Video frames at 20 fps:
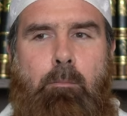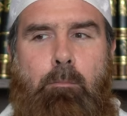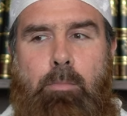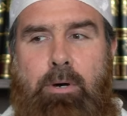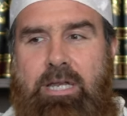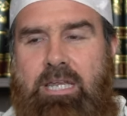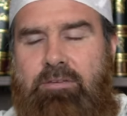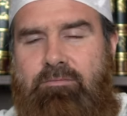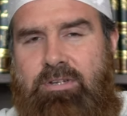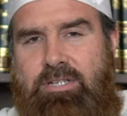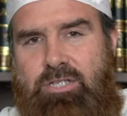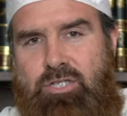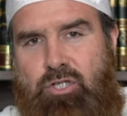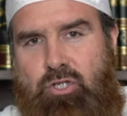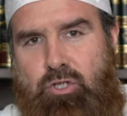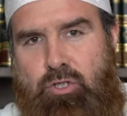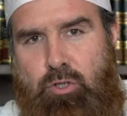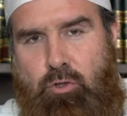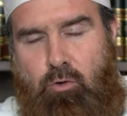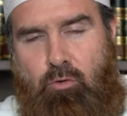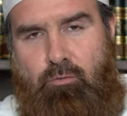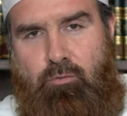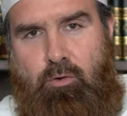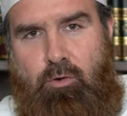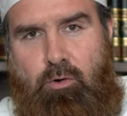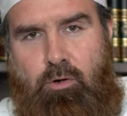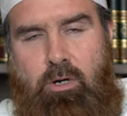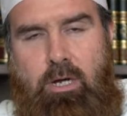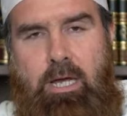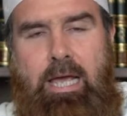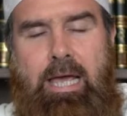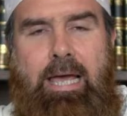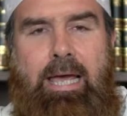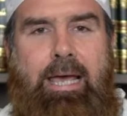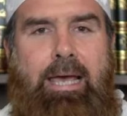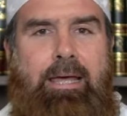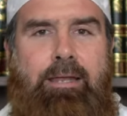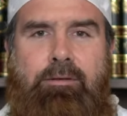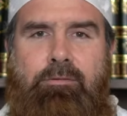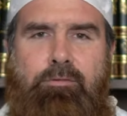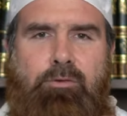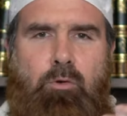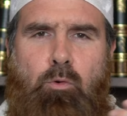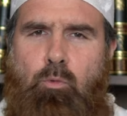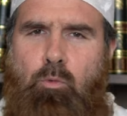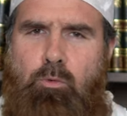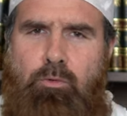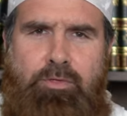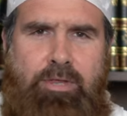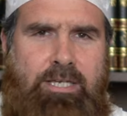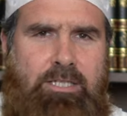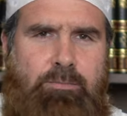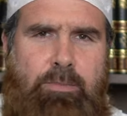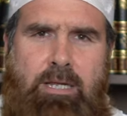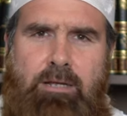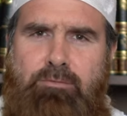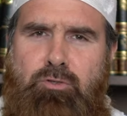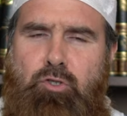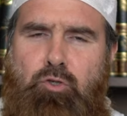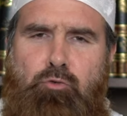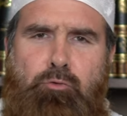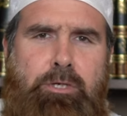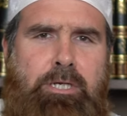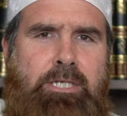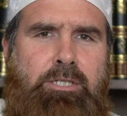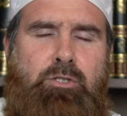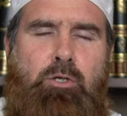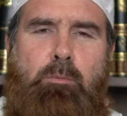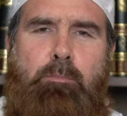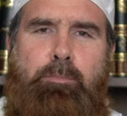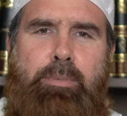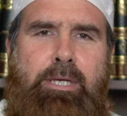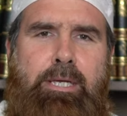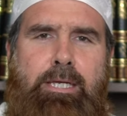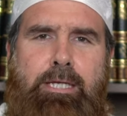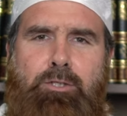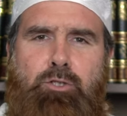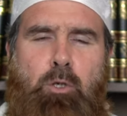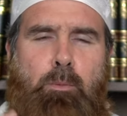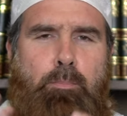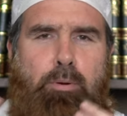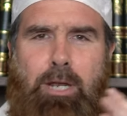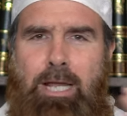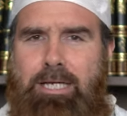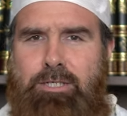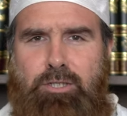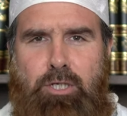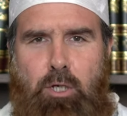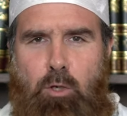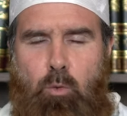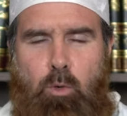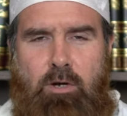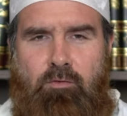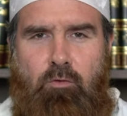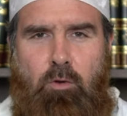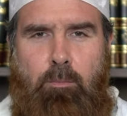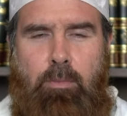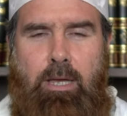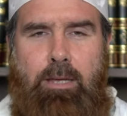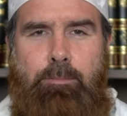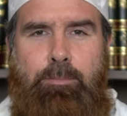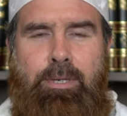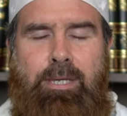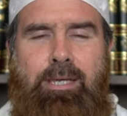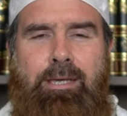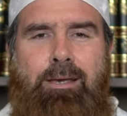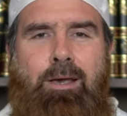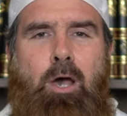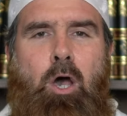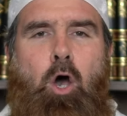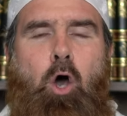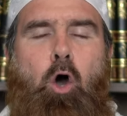But even silver and things made of strings or beads or plastic or whatever it might be,